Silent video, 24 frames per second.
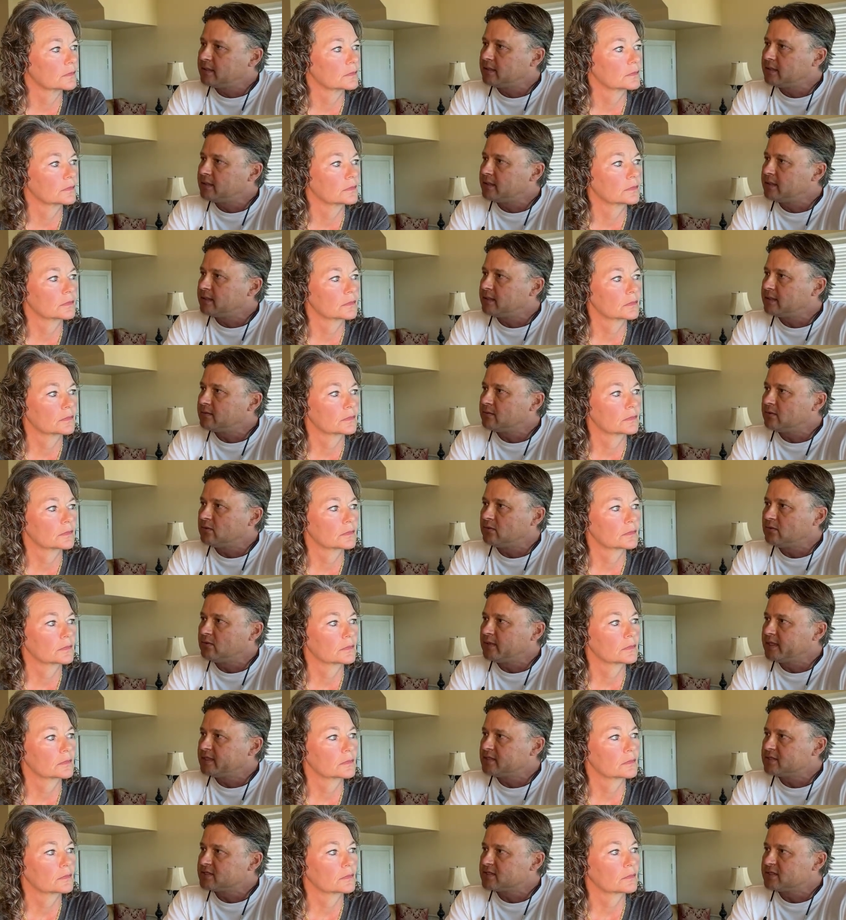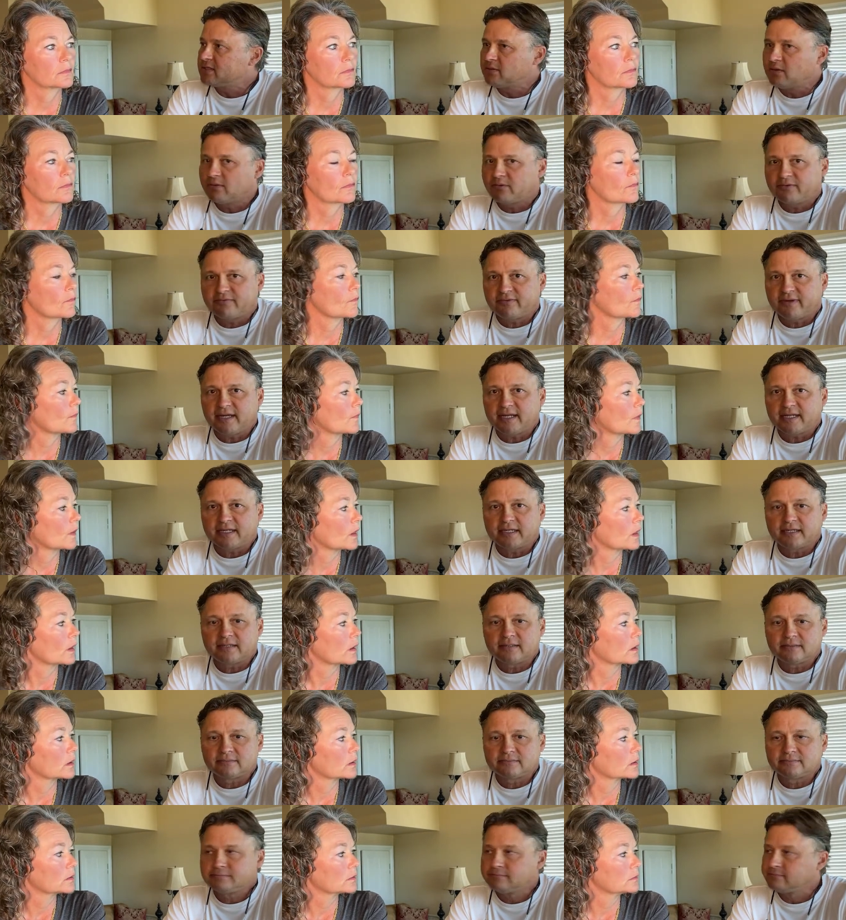Speaker 1: And we'll wait and see what we find.
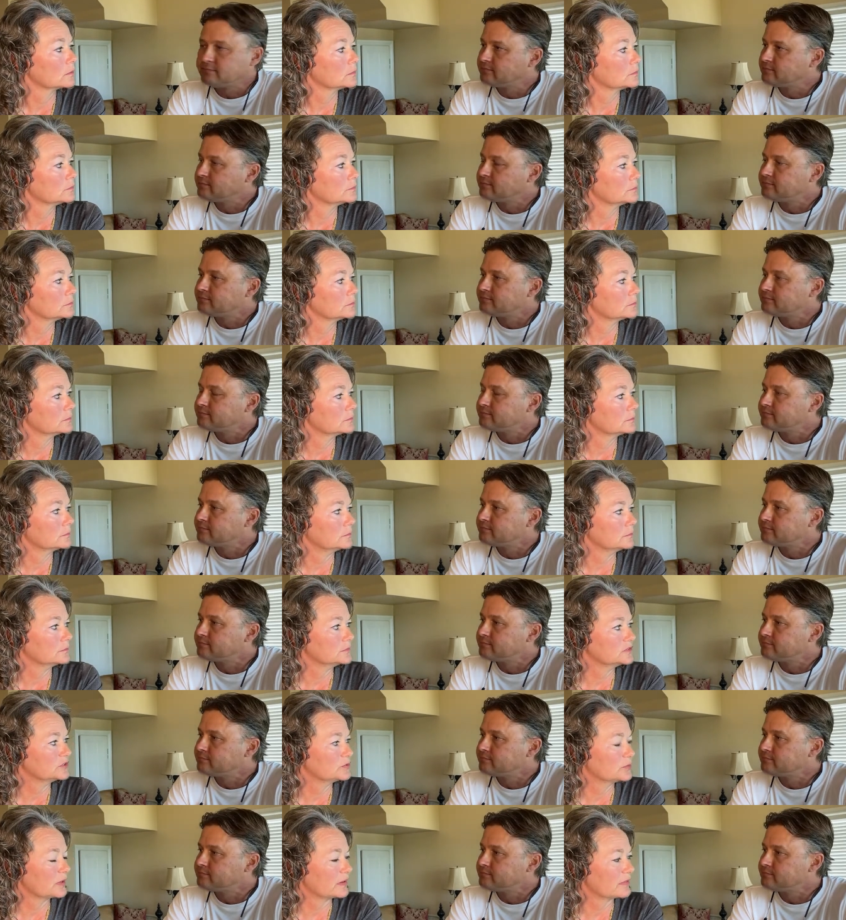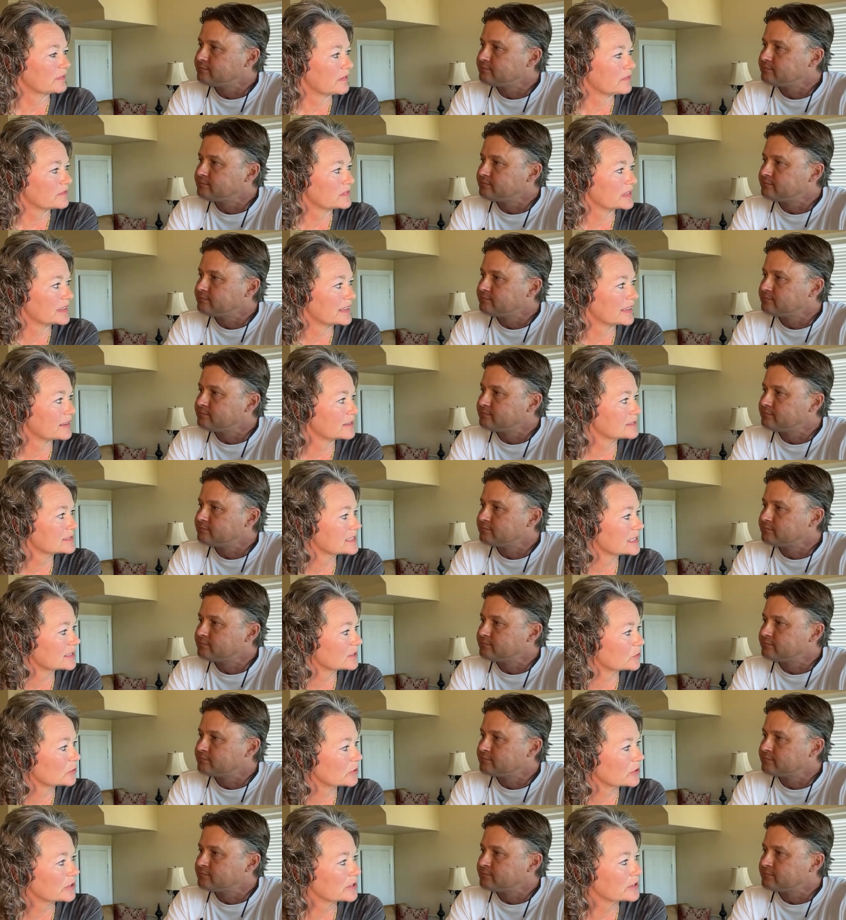
Speaker 2: Do we have everything else in
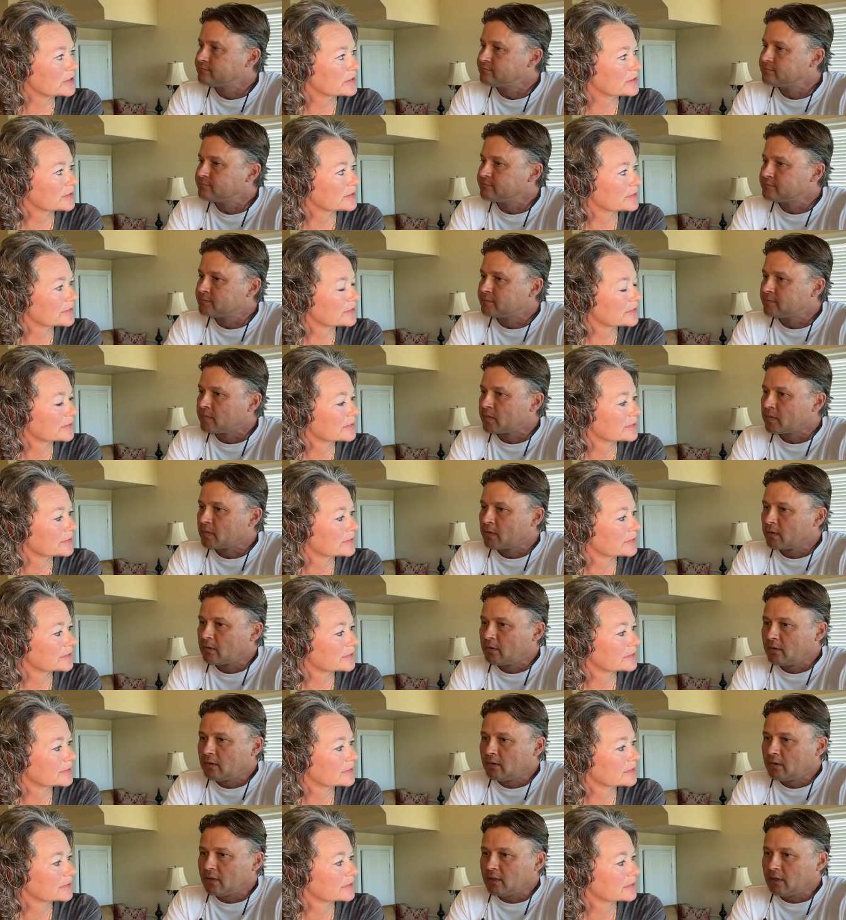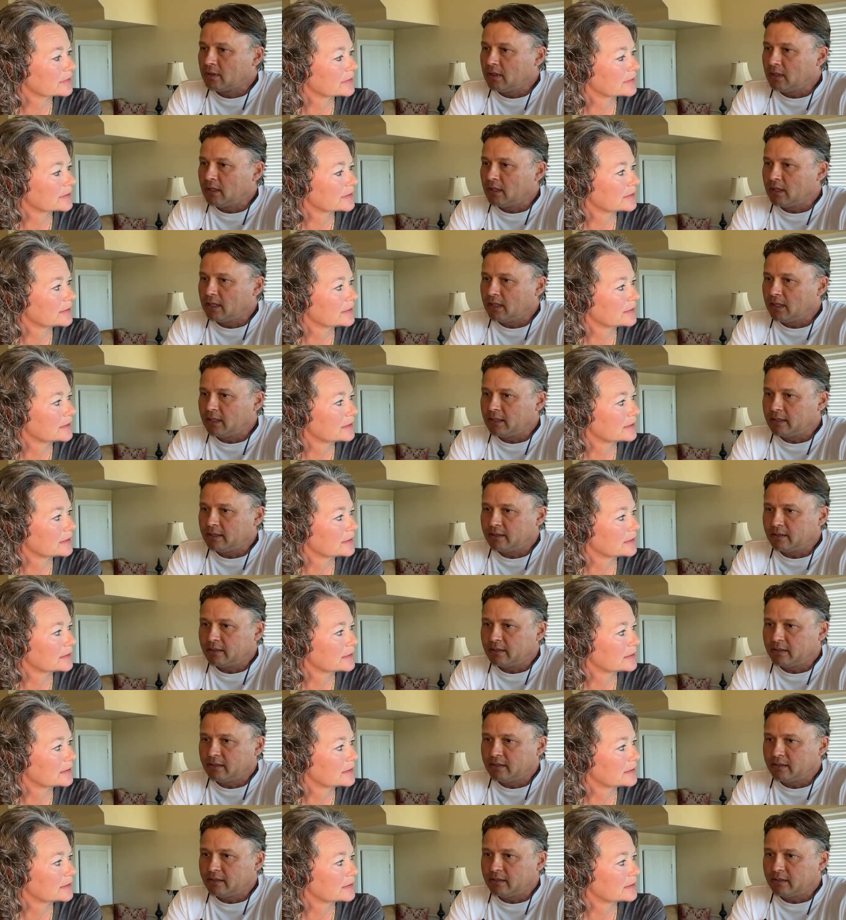order?
Speaker 1: What